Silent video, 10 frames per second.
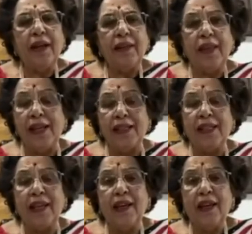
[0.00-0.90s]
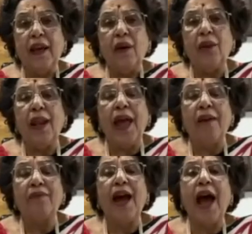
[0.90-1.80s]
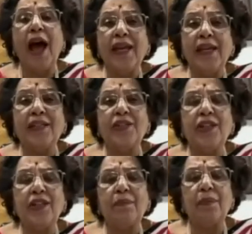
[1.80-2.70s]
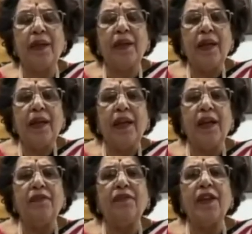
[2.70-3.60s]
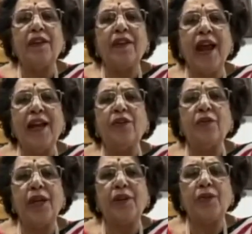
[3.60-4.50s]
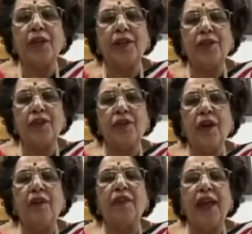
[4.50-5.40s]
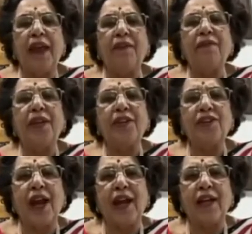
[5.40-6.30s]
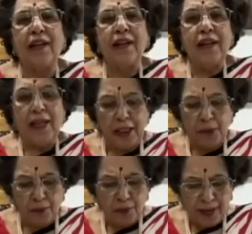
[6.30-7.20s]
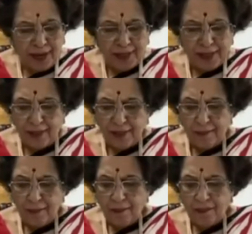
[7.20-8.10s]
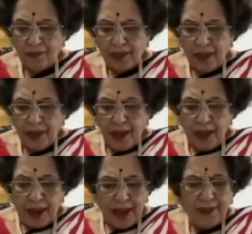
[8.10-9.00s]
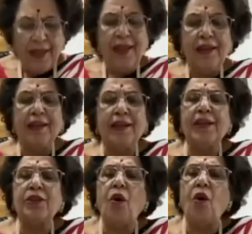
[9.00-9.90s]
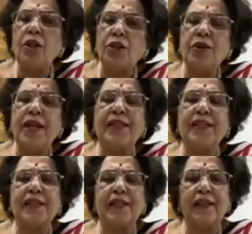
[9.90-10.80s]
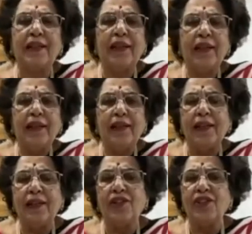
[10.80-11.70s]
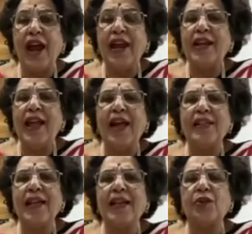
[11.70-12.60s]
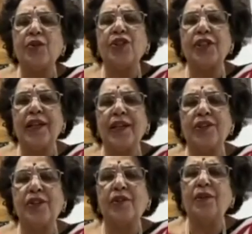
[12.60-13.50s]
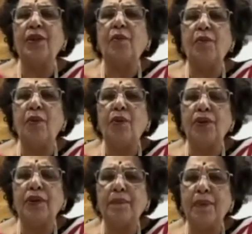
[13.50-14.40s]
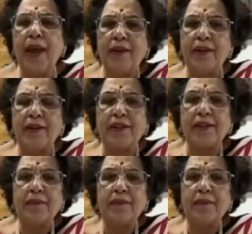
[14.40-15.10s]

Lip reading: they say, will have the highest GDP if the right to education of every child is protected. I think it's also necessary that the child has association with both the parents.